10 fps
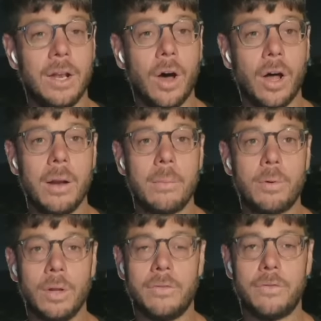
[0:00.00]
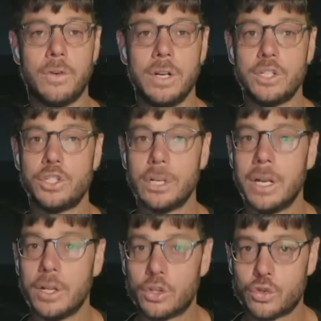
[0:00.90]
the
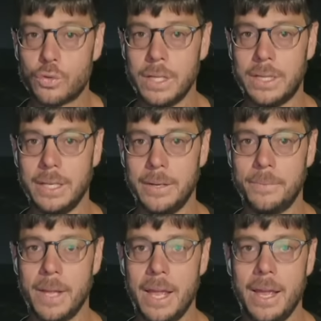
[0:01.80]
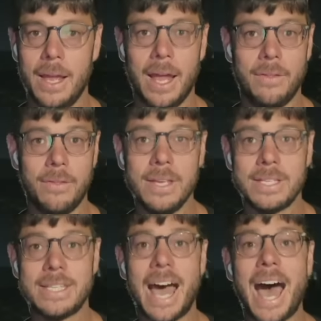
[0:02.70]
Non-Proliferation Treaty. And
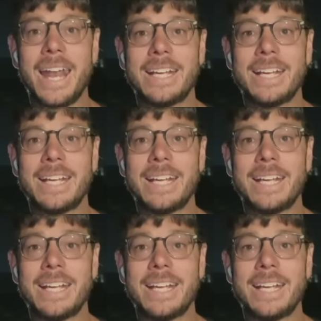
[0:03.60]
this